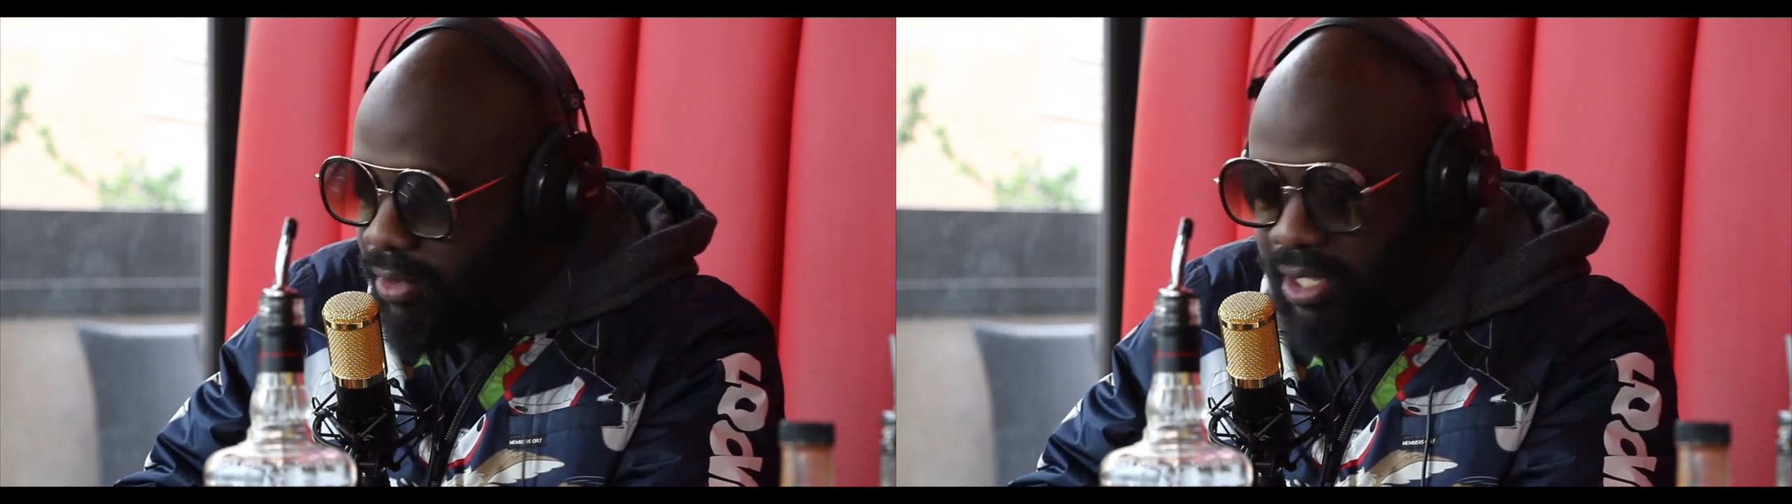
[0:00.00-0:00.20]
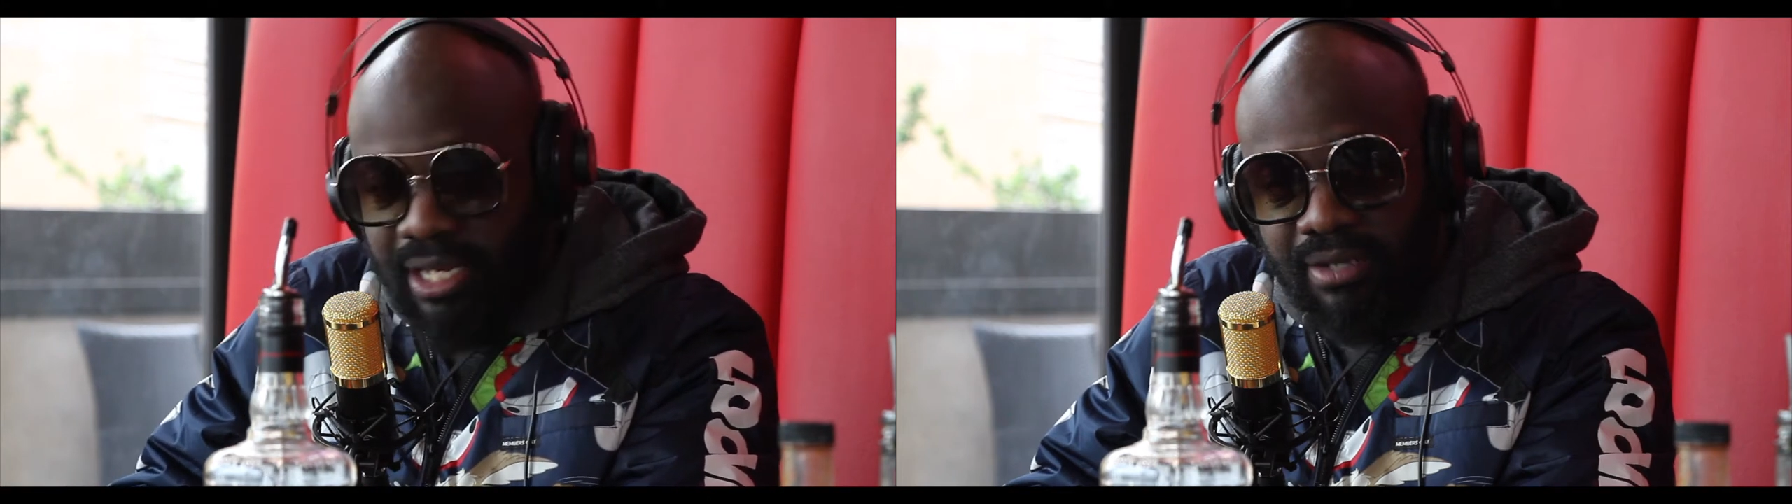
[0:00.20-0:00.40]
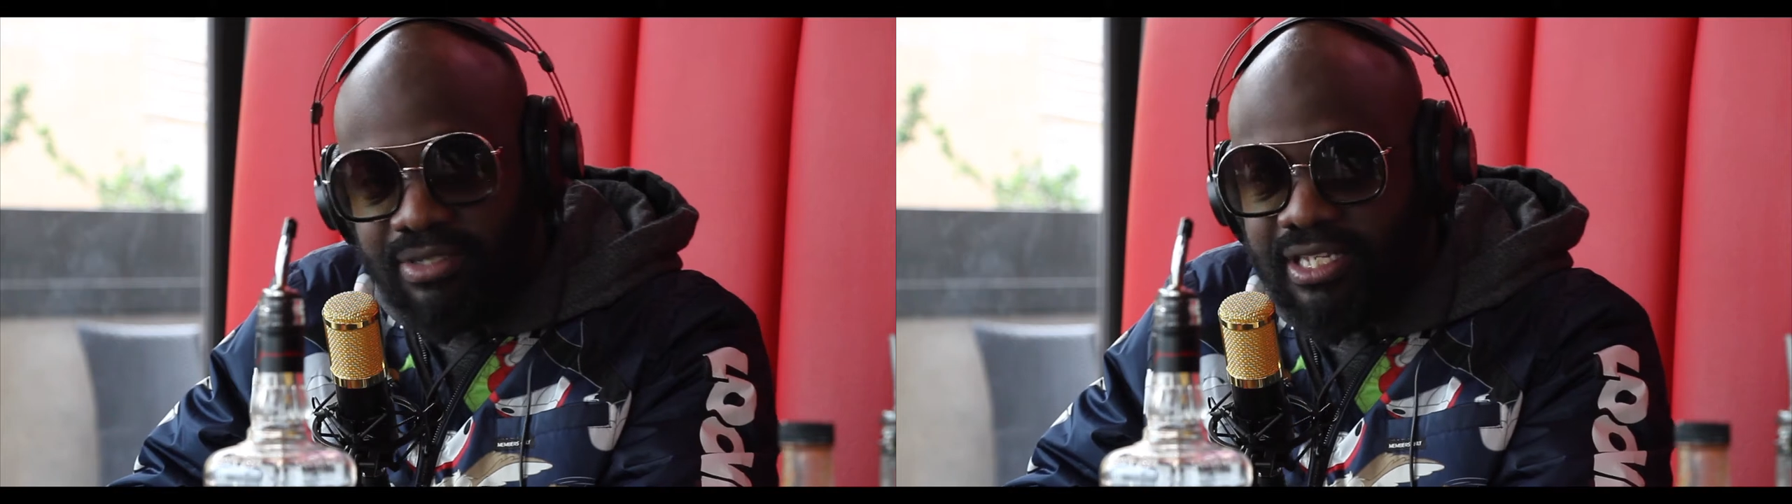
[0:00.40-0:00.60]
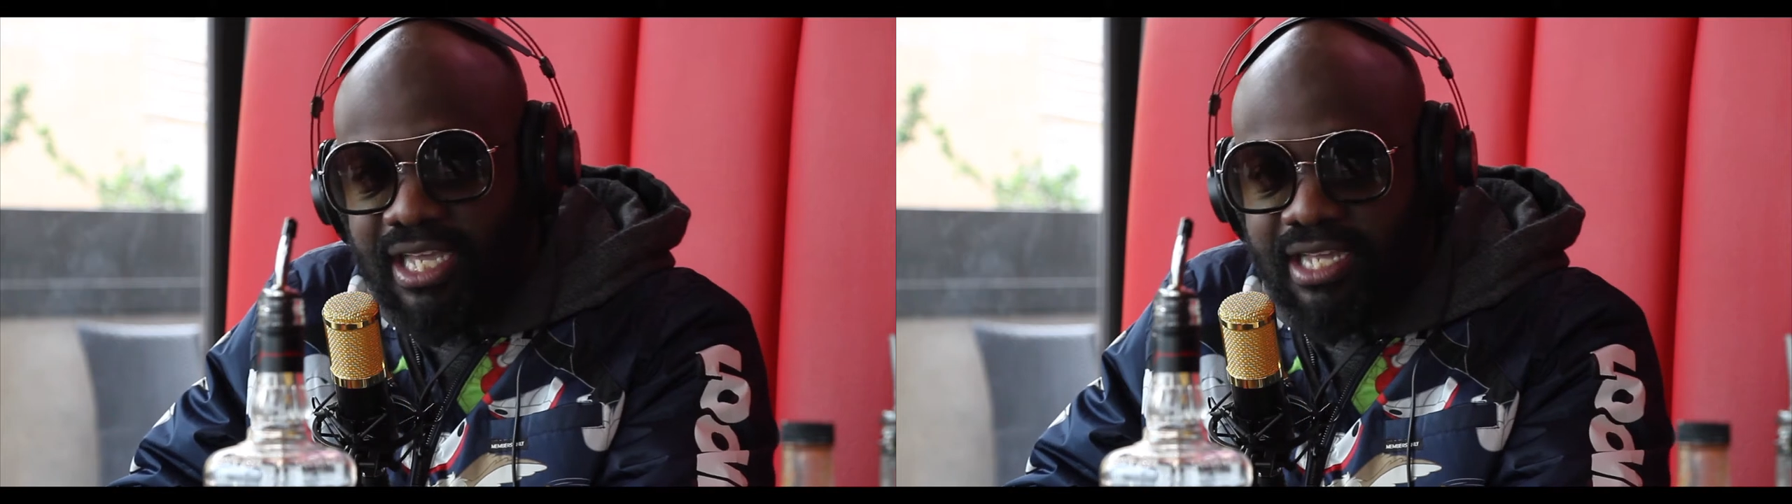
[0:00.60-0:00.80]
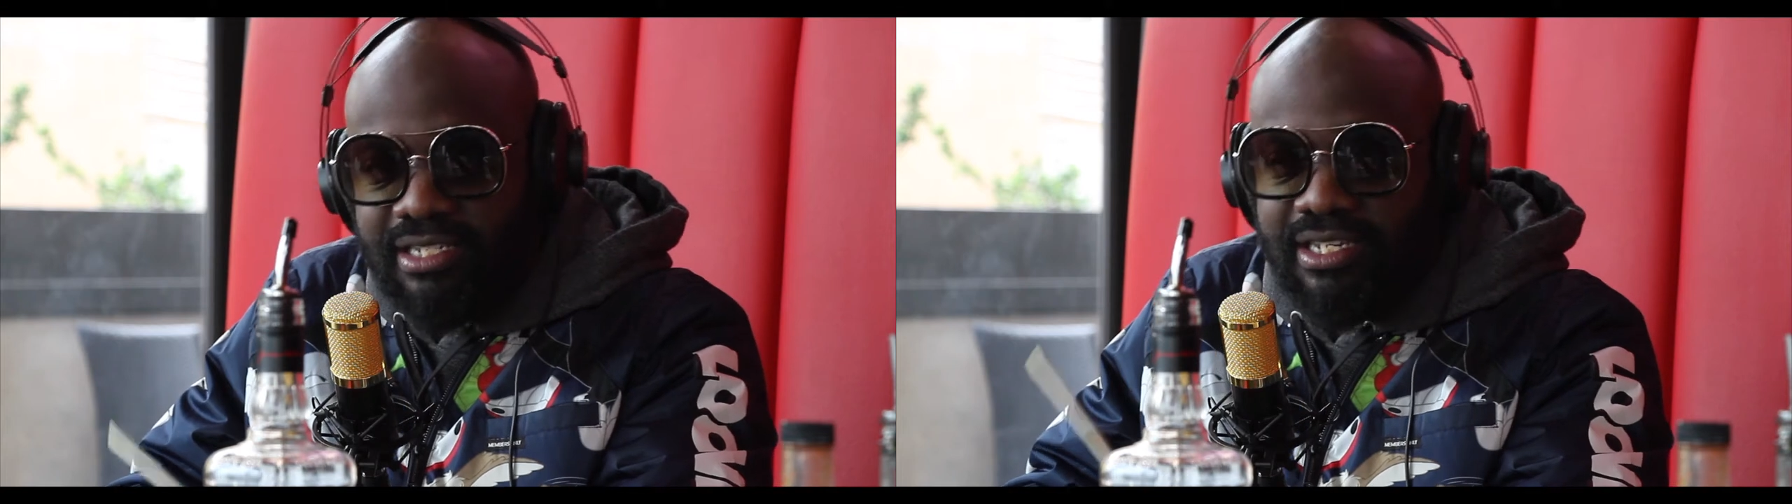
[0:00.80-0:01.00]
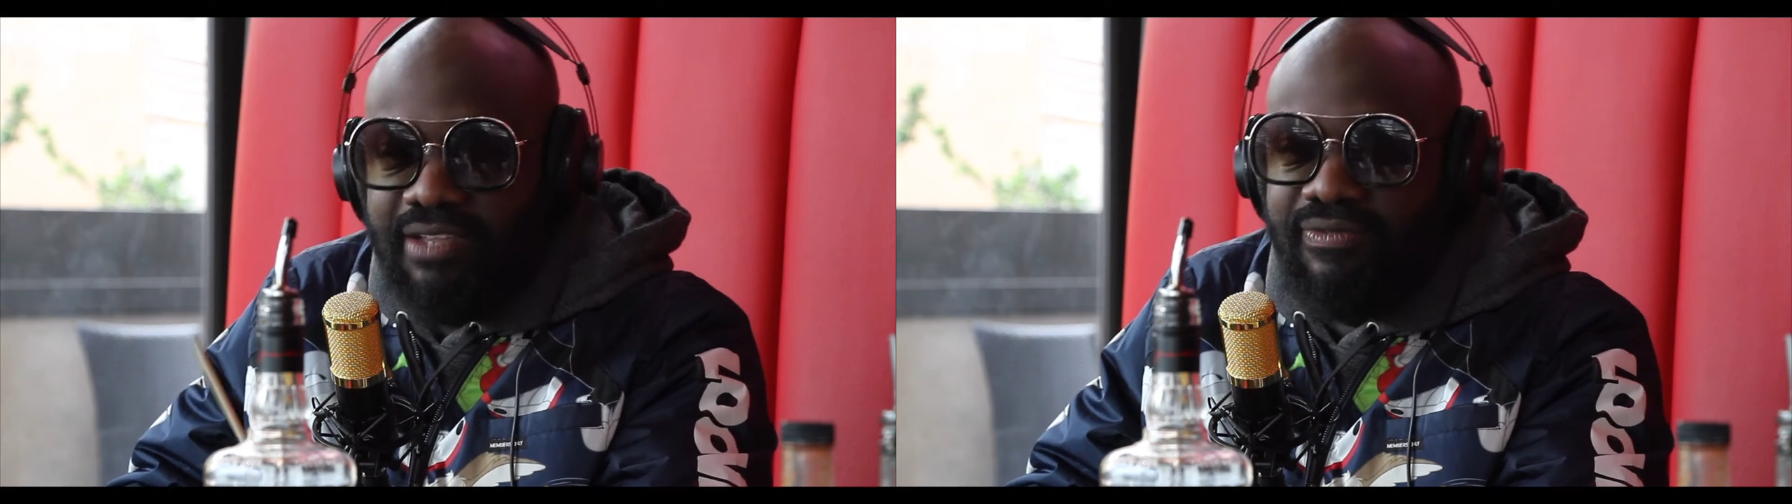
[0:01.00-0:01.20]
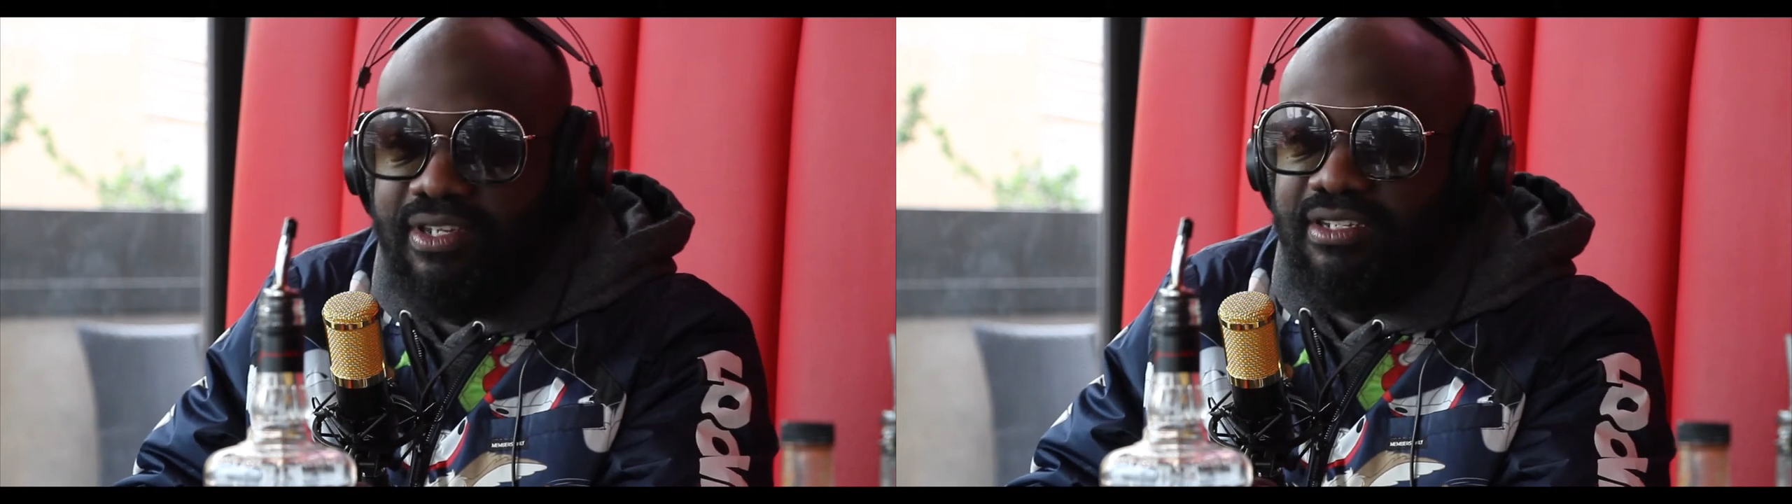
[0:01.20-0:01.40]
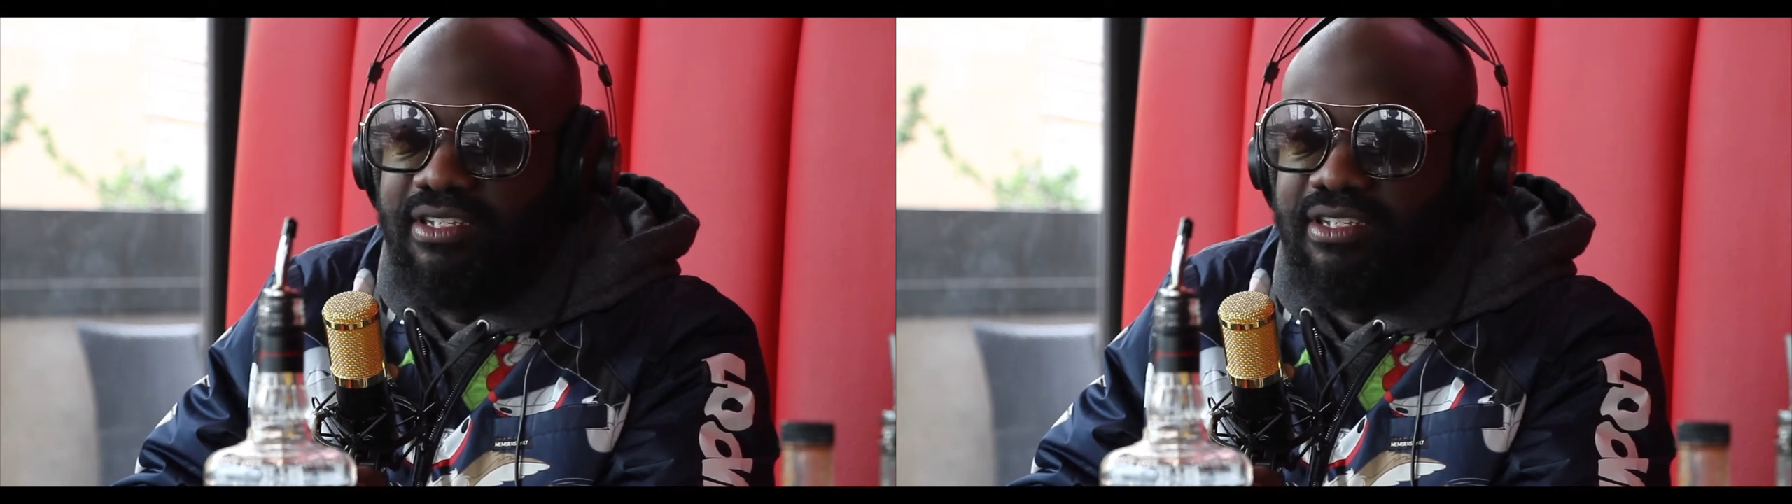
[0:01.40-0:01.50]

And that was it. I just got finished